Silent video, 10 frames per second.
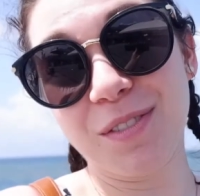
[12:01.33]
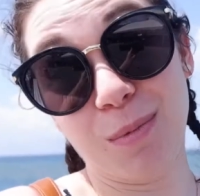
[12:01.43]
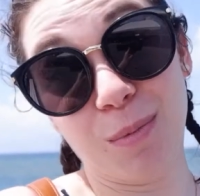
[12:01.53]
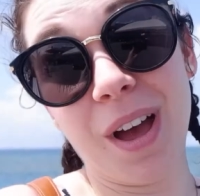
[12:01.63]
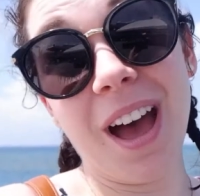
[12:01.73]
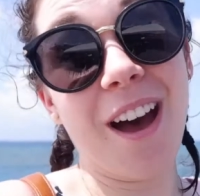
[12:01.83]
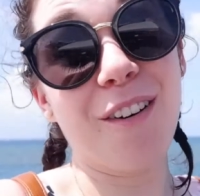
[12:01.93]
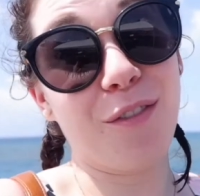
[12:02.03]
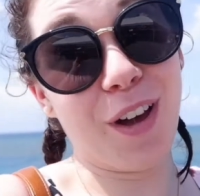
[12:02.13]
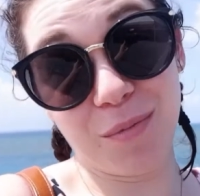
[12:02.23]
have some
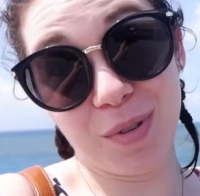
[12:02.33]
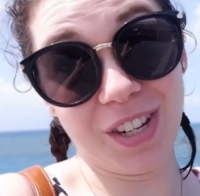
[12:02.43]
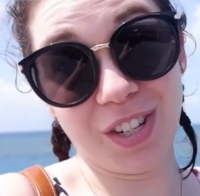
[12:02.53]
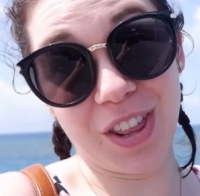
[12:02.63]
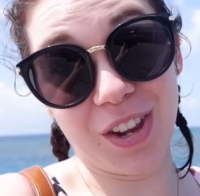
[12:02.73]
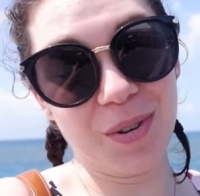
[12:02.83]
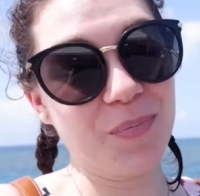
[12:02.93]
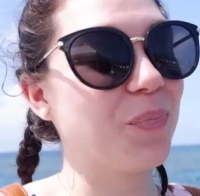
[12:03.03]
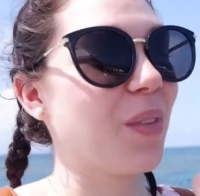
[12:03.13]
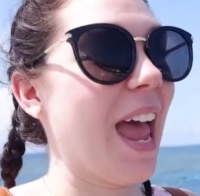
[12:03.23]
fun with each other
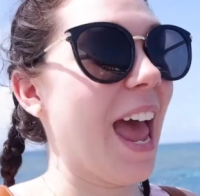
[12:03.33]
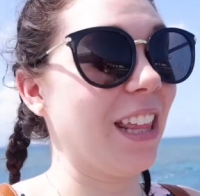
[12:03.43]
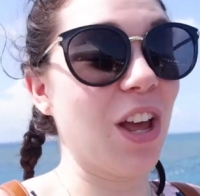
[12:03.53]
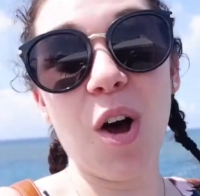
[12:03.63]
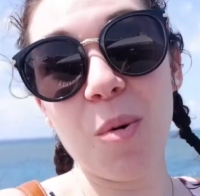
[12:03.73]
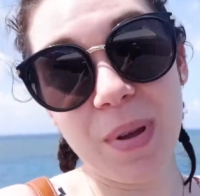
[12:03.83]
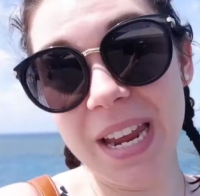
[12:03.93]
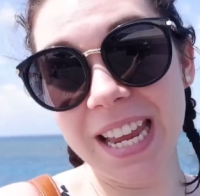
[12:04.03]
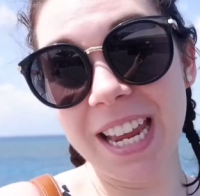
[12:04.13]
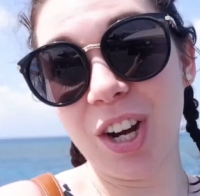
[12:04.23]
And
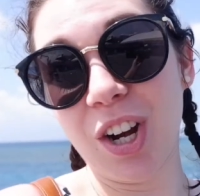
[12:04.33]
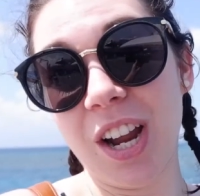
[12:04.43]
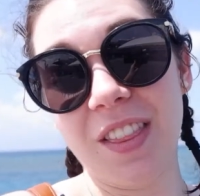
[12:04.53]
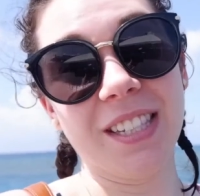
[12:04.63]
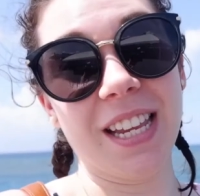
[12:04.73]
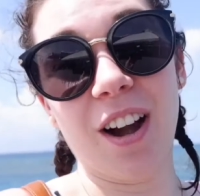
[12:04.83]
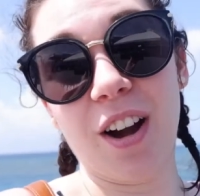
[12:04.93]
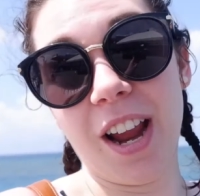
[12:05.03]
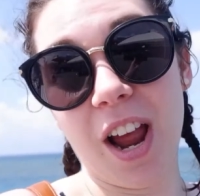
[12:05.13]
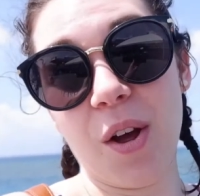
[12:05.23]
they be here in this
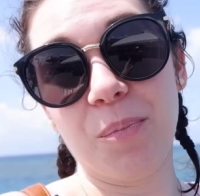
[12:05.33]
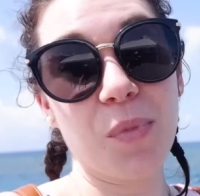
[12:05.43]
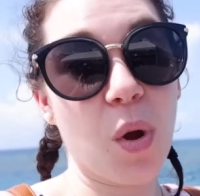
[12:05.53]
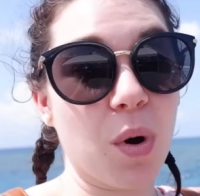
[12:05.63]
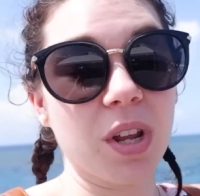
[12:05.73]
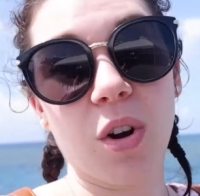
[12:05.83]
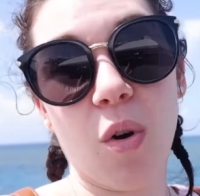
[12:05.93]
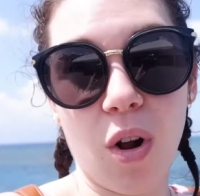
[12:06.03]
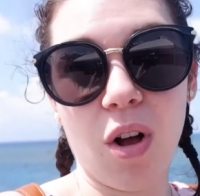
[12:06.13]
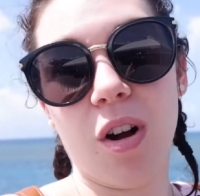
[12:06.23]
area where the
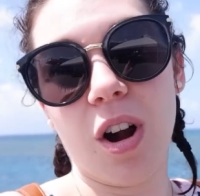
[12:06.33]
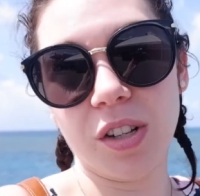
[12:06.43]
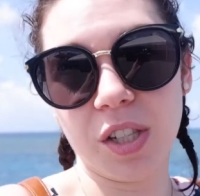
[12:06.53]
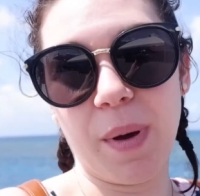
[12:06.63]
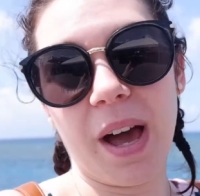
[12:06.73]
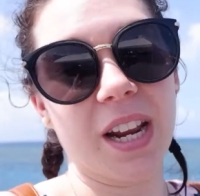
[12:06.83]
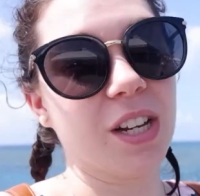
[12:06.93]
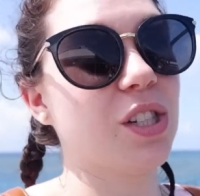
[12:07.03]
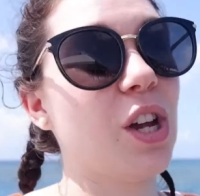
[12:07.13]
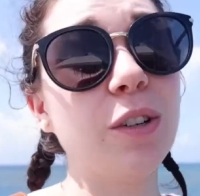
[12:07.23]
coral is
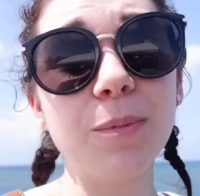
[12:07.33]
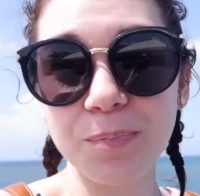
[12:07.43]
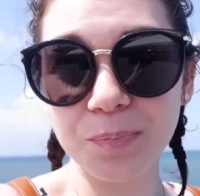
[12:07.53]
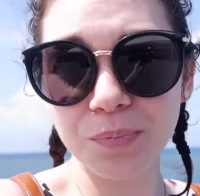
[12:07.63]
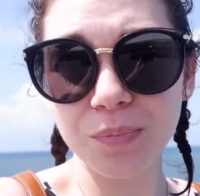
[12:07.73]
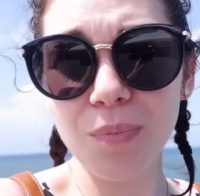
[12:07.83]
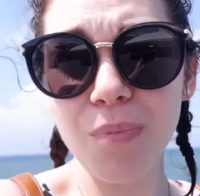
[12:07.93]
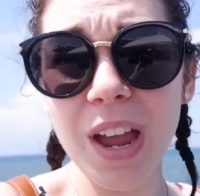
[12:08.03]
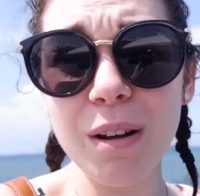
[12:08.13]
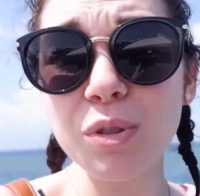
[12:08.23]
spawning. So
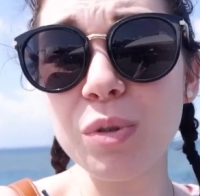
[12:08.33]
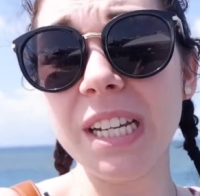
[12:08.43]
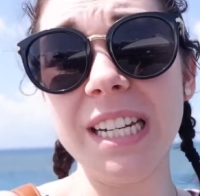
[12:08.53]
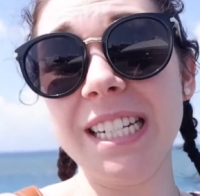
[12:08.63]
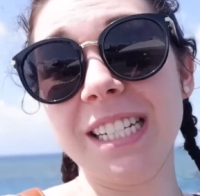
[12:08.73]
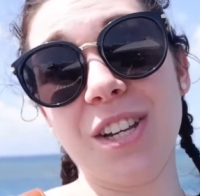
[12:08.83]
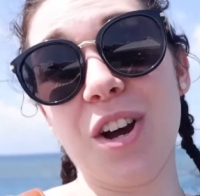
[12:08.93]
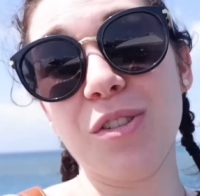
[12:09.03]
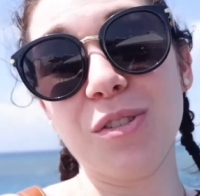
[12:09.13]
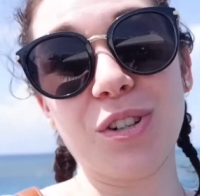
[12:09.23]
it was really neat to
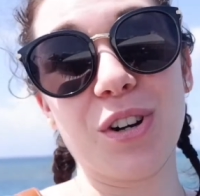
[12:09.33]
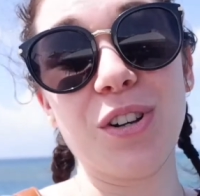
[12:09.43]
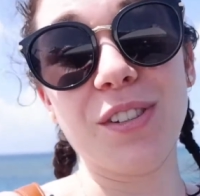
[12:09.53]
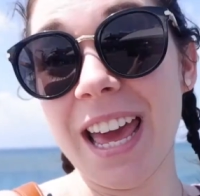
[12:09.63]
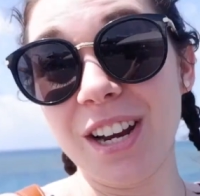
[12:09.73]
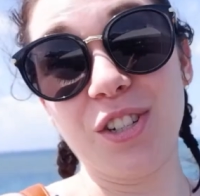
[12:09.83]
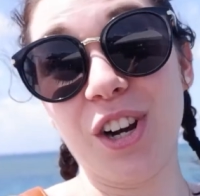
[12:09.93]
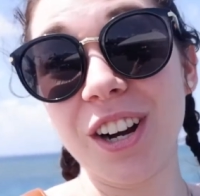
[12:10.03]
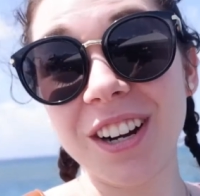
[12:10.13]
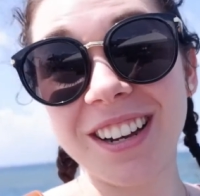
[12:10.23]
see all those turtles and a
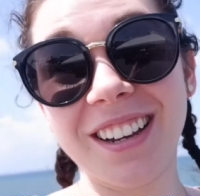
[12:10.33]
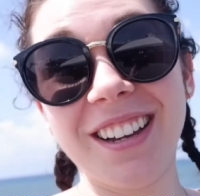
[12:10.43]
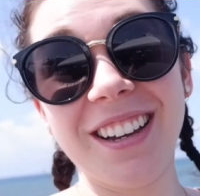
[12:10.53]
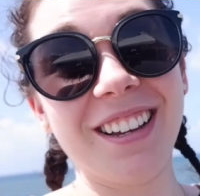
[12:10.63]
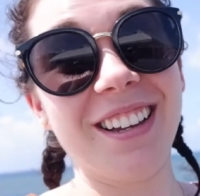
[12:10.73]
shark